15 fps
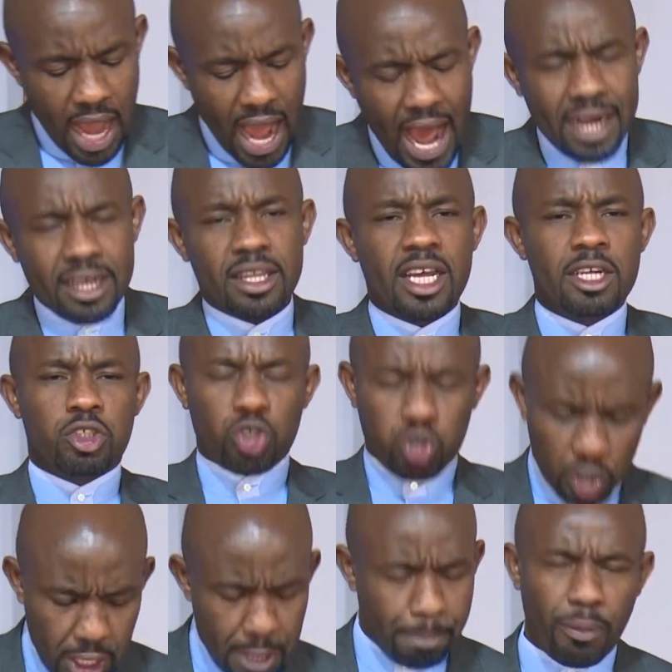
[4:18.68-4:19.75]
and the
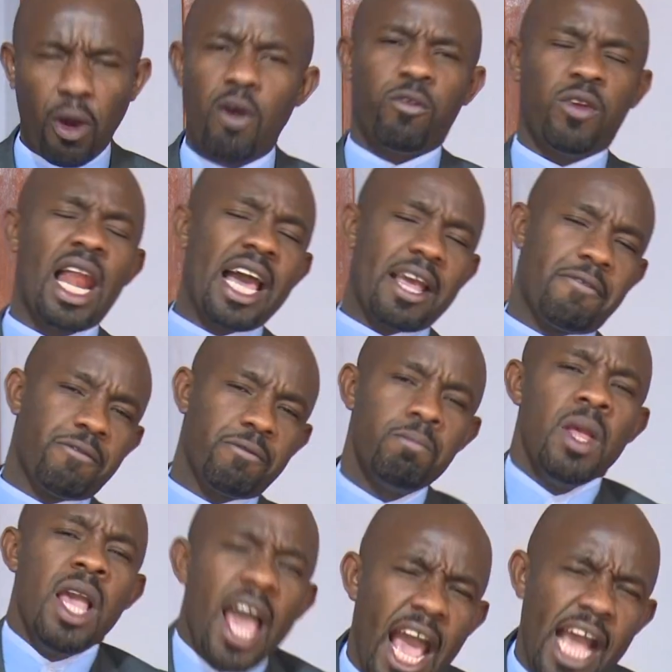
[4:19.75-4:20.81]
trip of life.
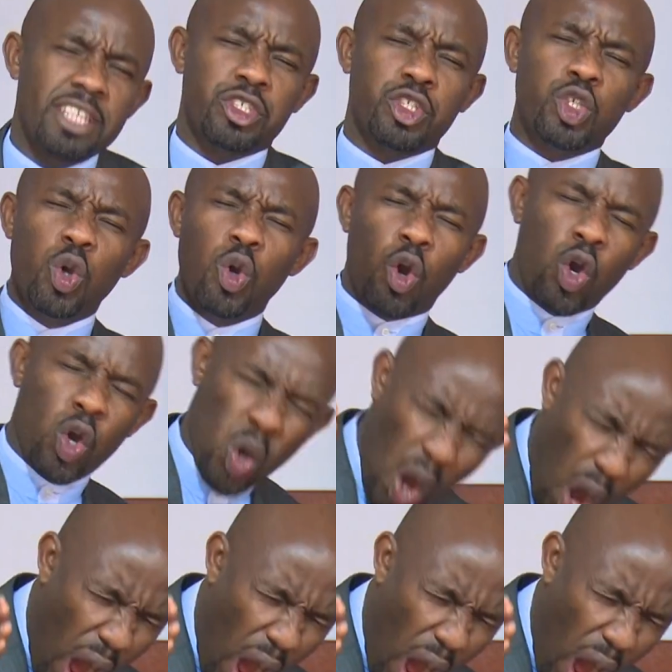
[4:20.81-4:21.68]
As you go